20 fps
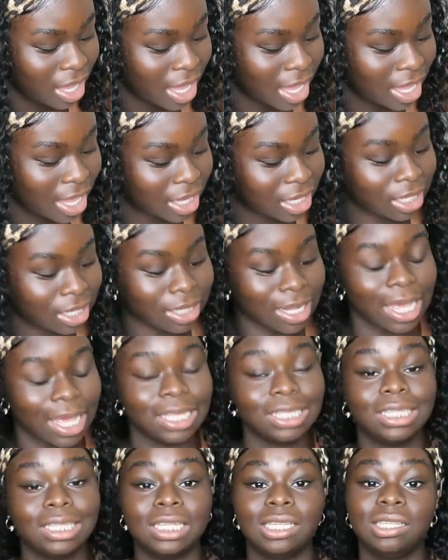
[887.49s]
And
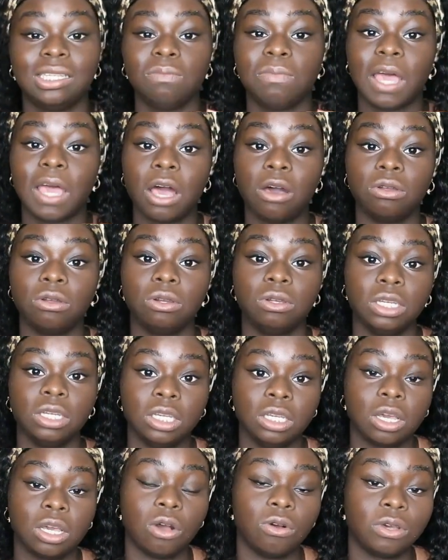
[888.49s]
last is
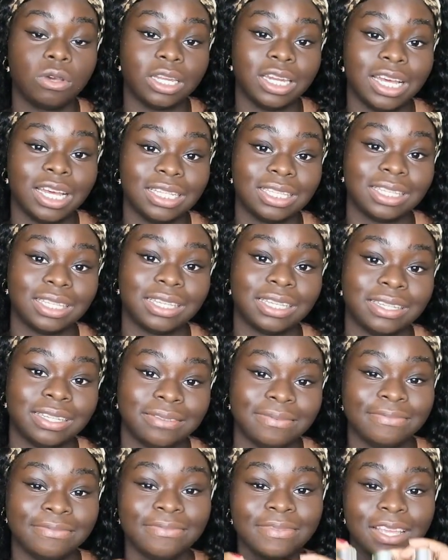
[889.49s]
Powdery Coconut.
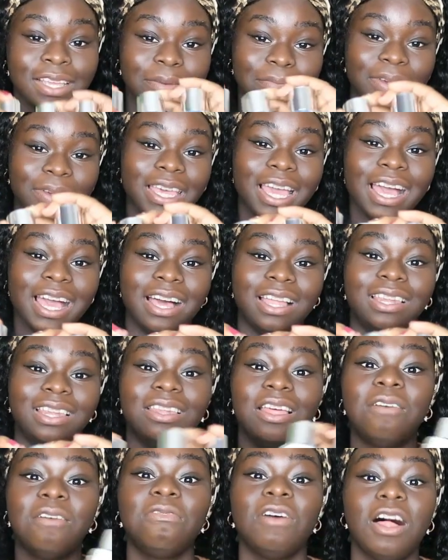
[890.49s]
But yeah, I
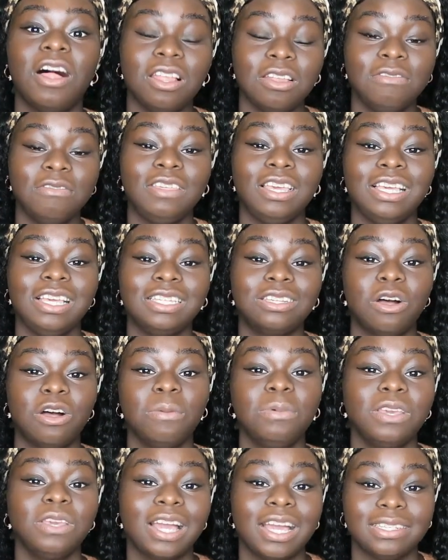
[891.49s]
love all of these.
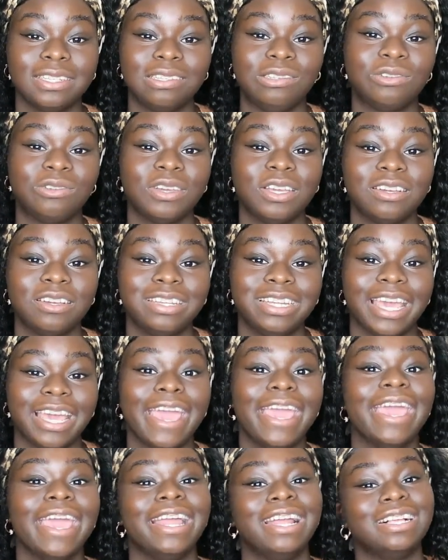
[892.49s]
Hope you guys enjoy your
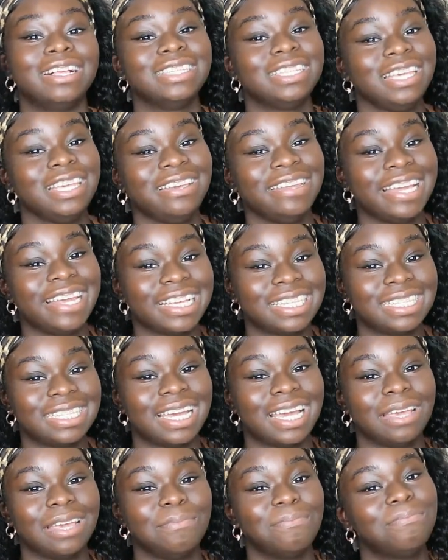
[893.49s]
day, and I'll see you next
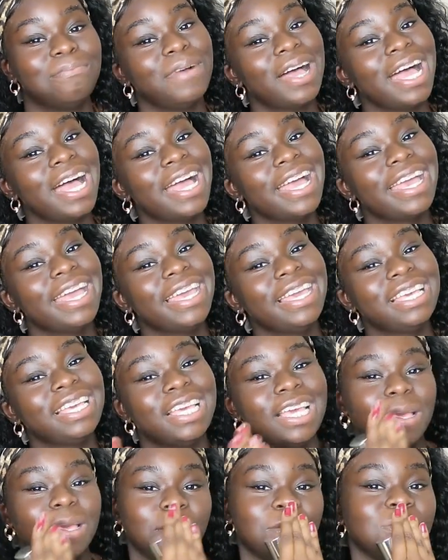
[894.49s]
time.
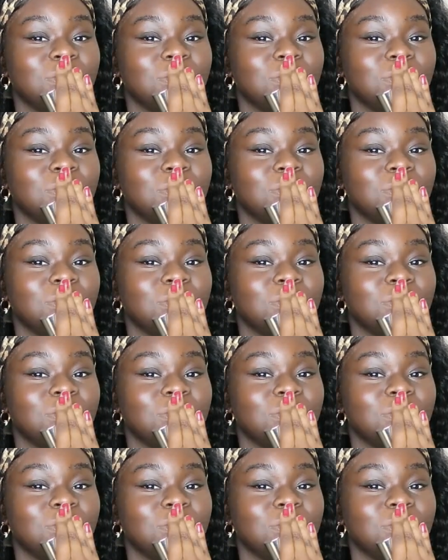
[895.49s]
Bye!